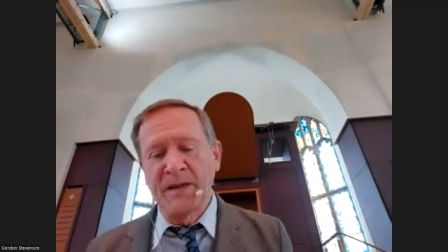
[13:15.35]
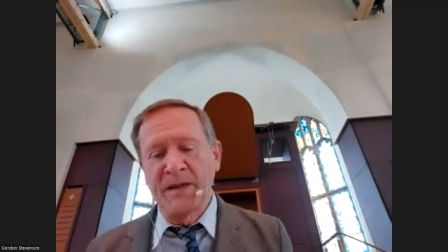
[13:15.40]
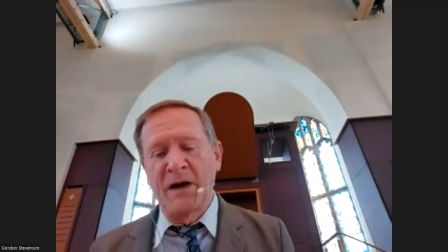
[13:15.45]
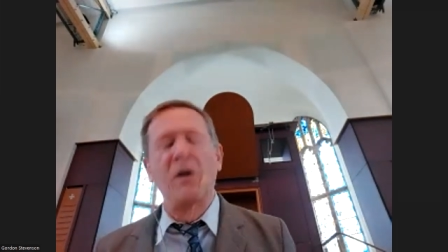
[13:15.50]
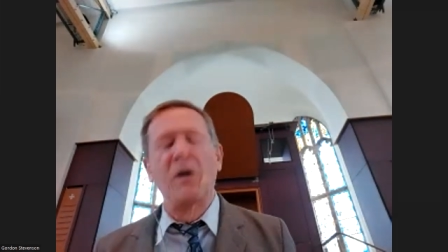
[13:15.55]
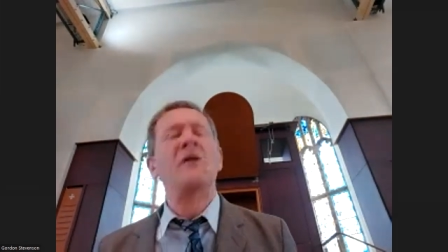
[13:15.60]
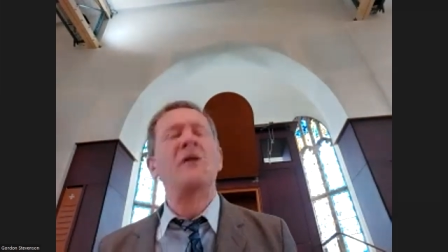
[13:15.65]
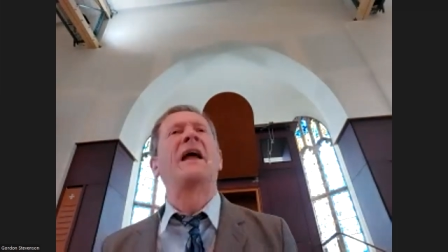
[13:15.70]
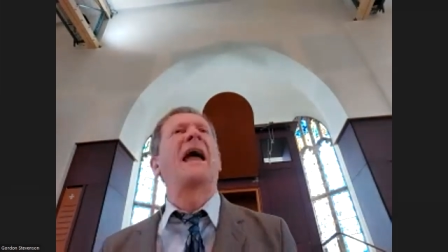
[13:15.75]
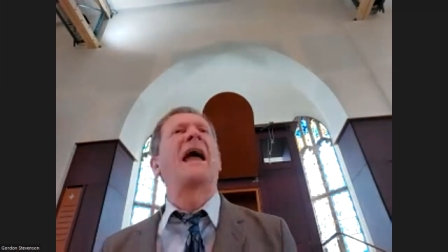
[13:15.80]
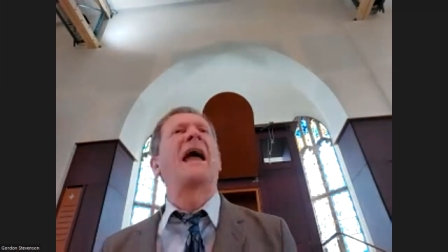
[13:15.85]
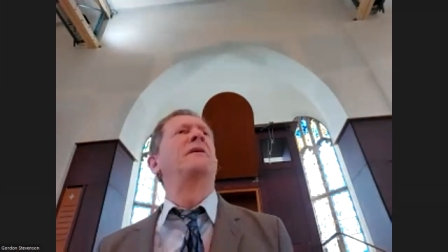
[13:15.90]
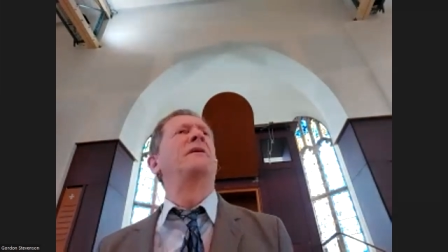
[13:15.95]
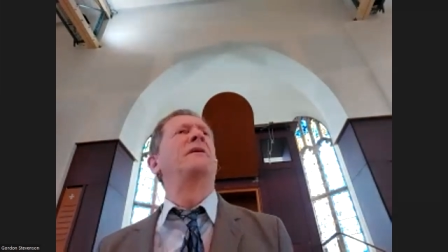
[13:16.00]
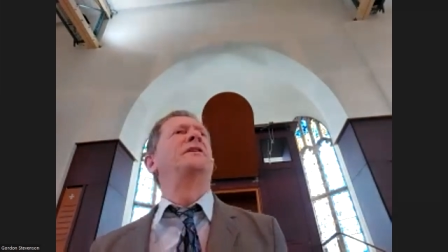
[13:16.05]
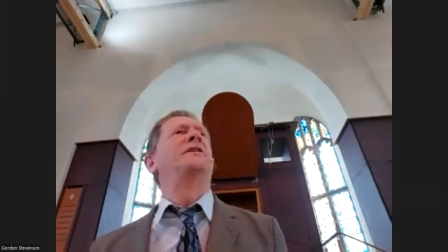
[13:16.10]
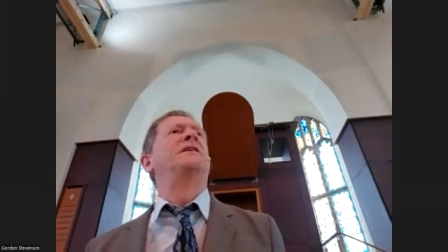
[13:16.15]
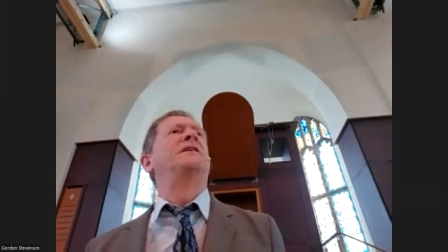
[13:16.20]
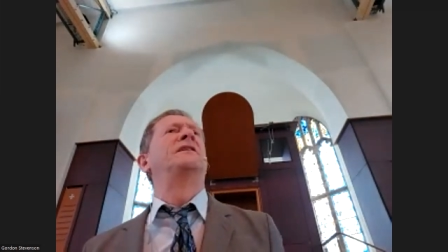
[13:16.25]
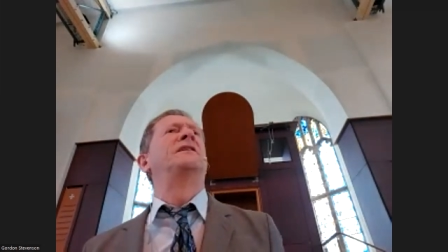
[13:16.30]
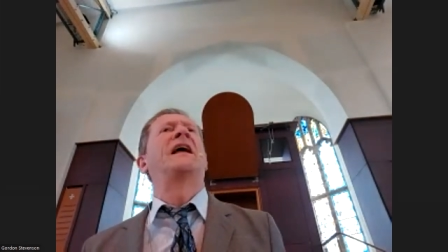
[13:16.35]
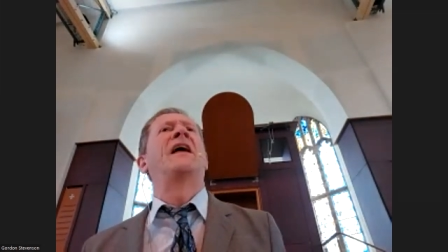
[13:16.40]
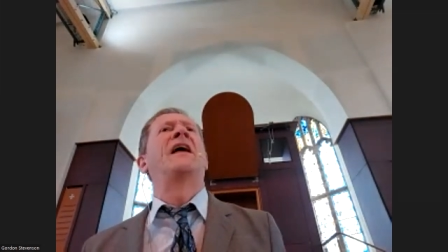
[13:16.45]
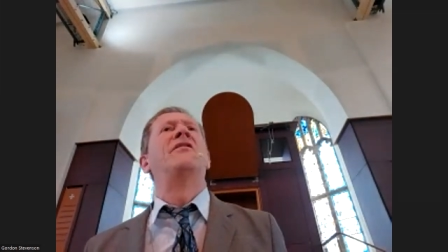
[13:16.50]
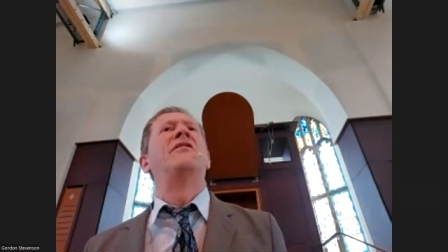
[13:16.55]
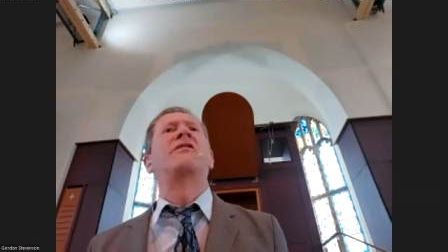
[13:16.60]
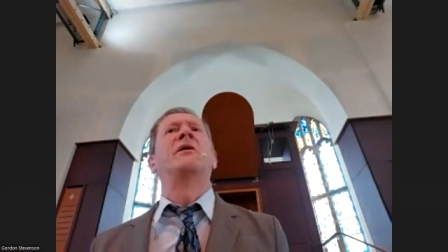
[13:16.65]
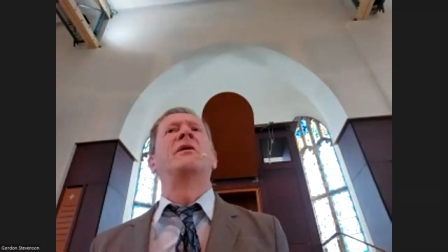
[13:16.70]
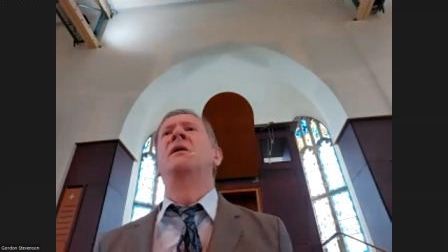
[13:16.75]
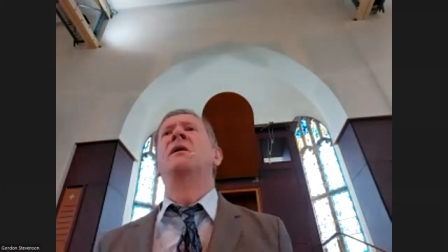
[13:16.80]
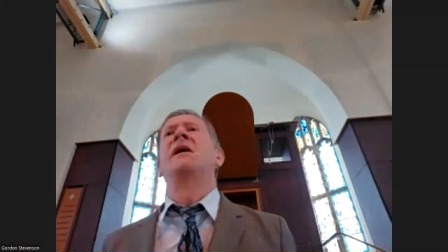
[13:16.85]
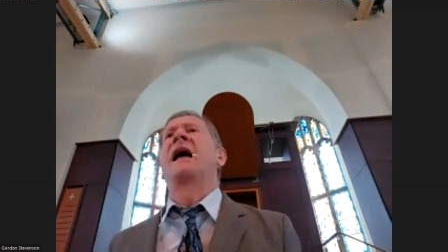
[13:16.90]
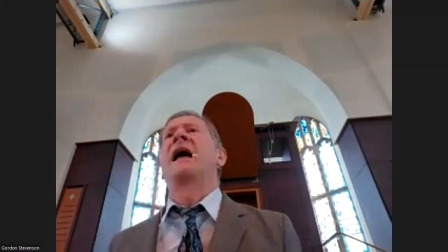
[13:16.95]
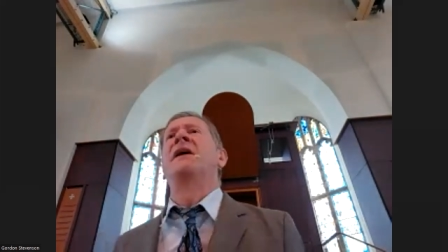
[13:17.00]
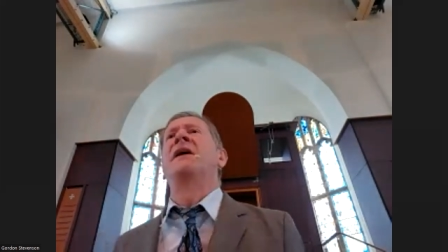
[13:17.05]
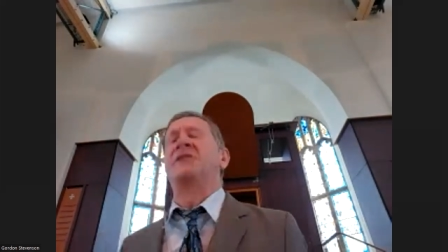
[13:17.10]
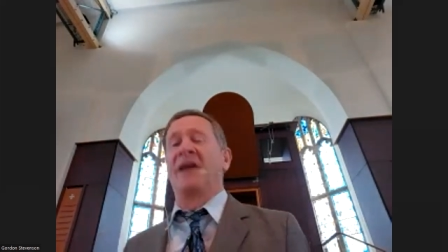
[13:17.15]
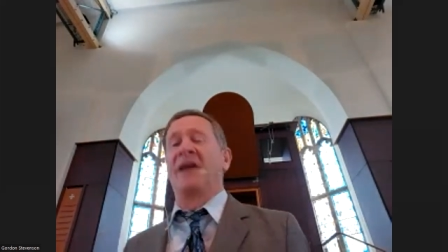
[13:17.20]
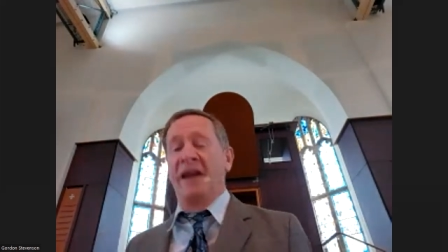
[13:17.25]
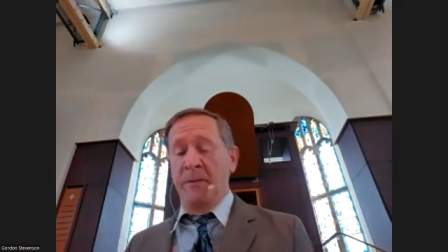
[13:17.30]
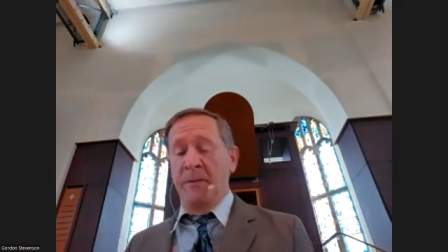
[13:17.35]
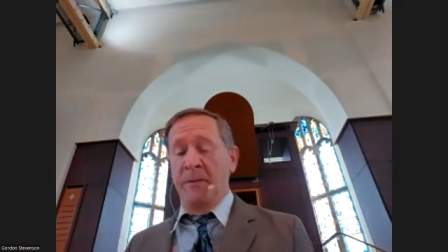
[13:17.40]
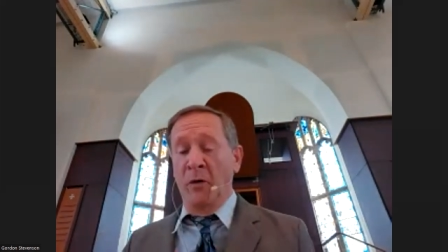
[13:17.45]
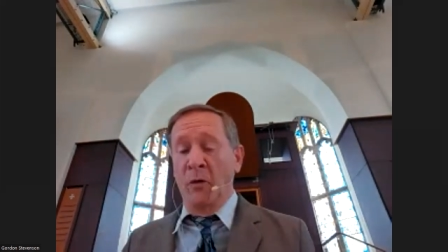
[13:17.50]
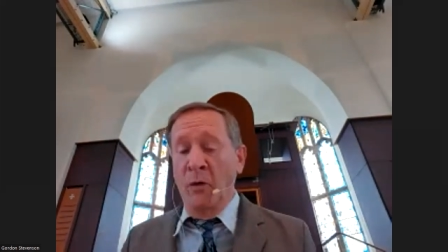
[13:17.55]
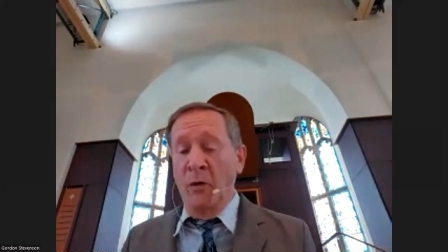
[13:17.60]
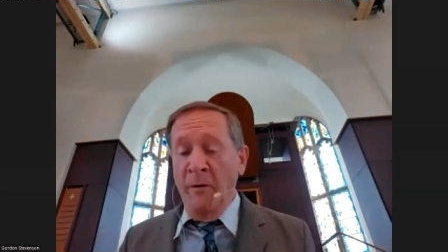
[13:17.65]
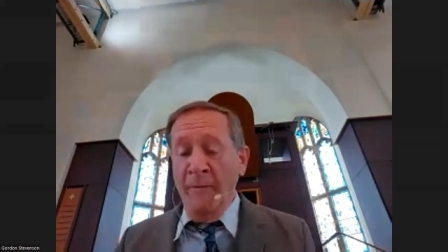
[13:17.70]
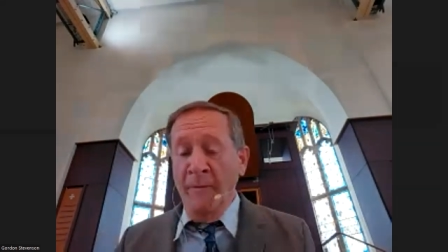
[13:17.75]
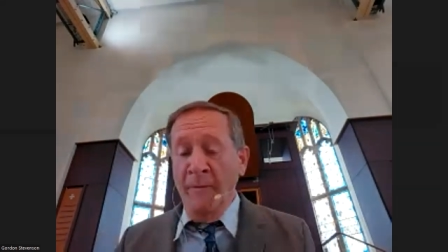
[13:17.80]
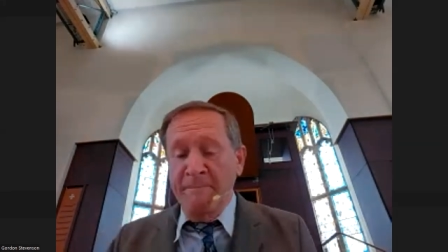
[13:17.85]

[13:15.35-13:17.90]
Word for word: I won't count it against you, I won't count it anymore?